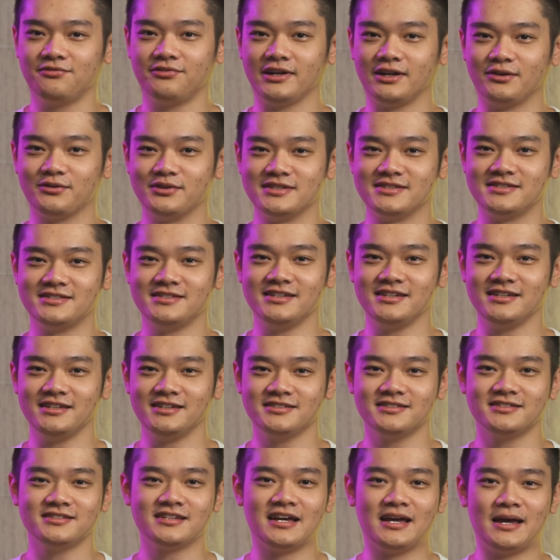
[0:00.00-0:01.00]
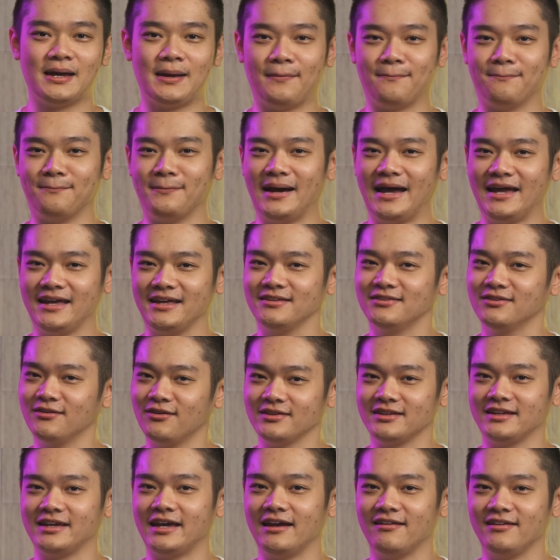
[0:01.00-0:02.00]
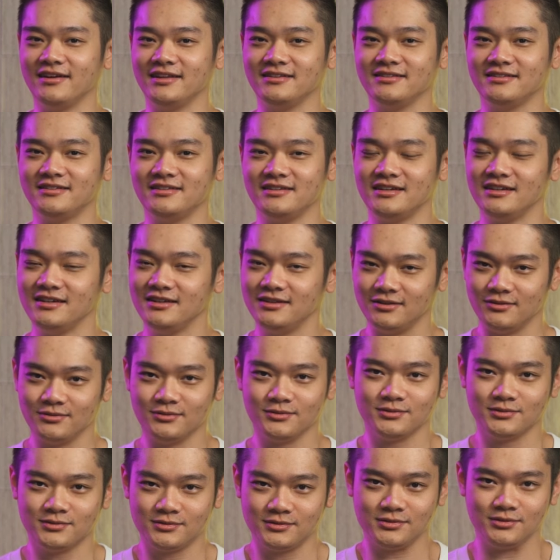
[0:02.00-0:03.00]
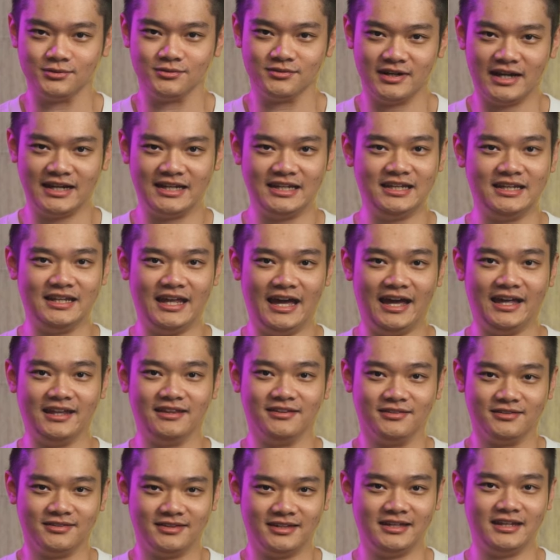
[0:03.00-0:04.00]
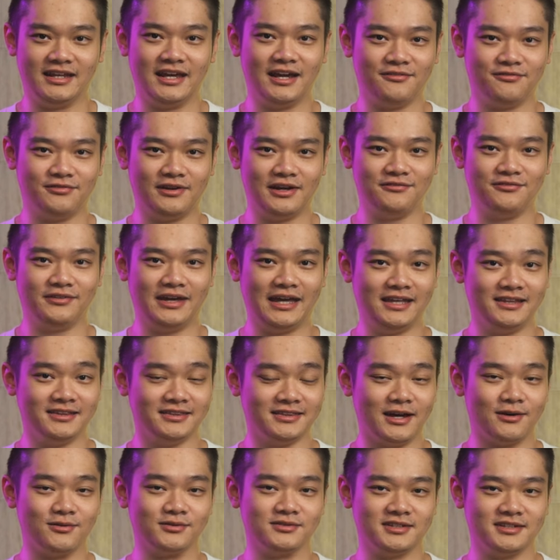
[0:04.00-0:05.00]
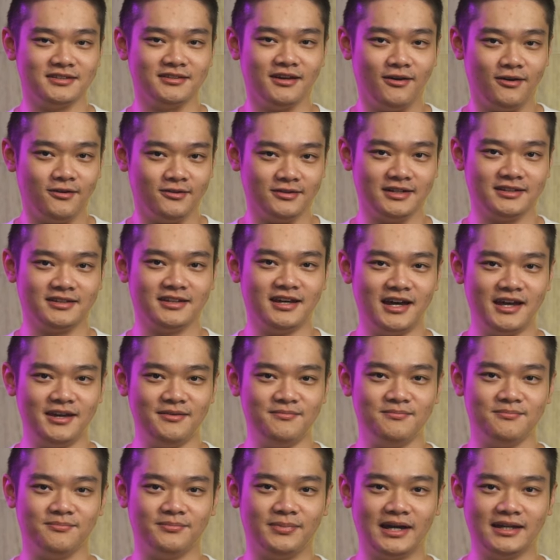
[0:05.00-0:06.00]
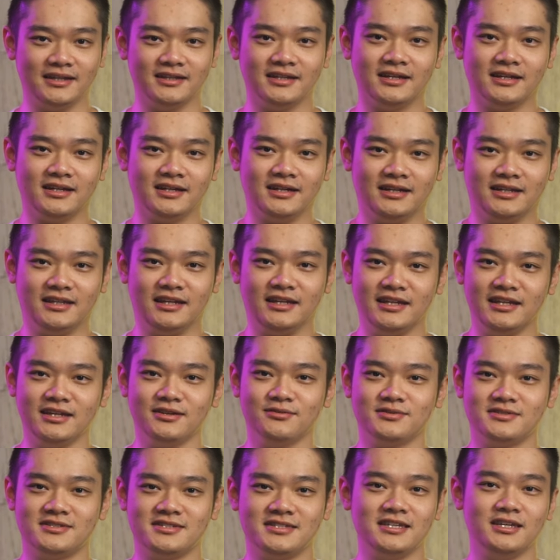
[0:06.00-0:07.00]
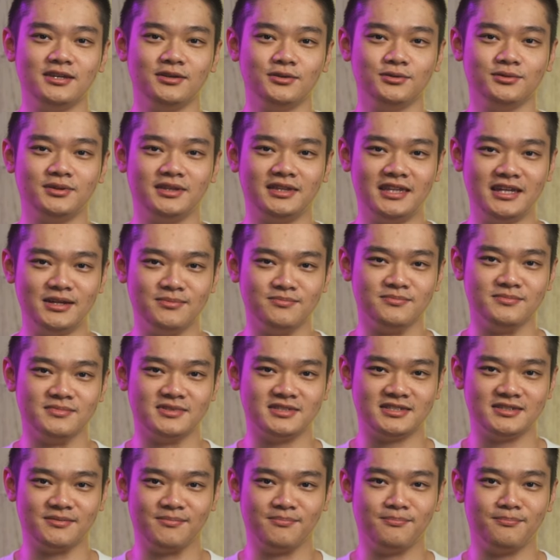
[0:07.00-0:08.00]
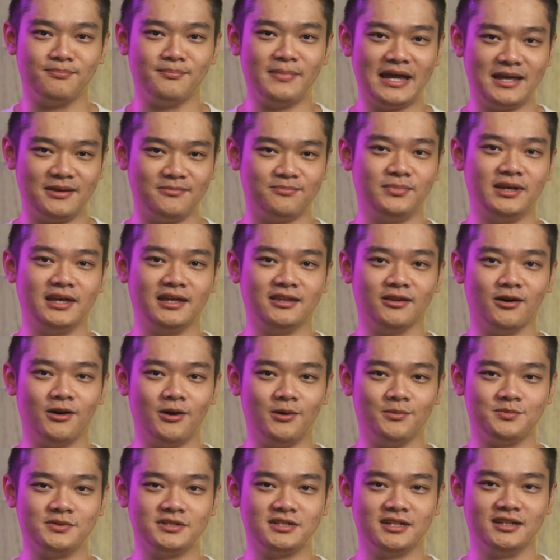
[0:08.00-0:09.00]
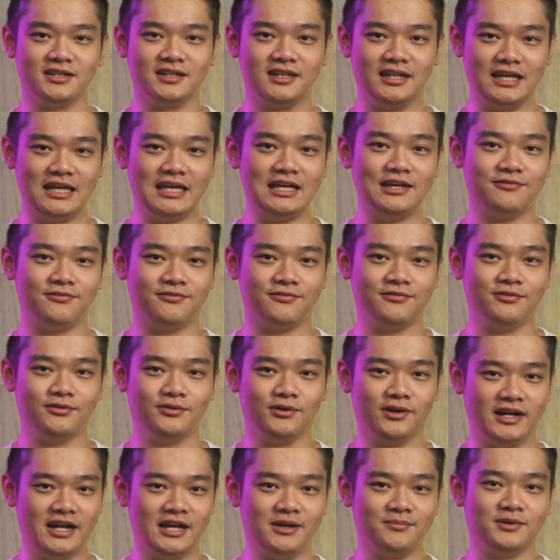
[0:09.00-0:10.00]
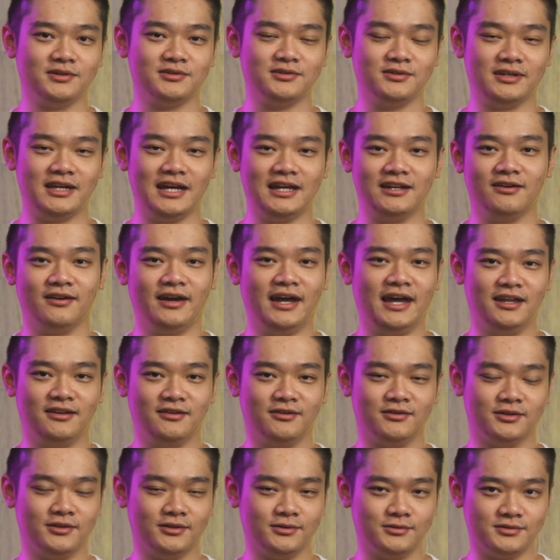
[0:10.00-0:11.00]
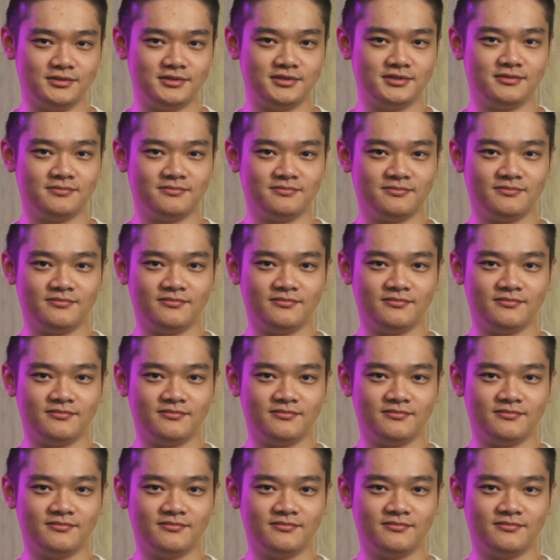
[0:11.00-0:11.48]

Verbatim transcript: frequencies might not guarantee you to run it at DDR5 8000 all the time, but the new CU DIMMs might be an option if you are able to get your hand on those.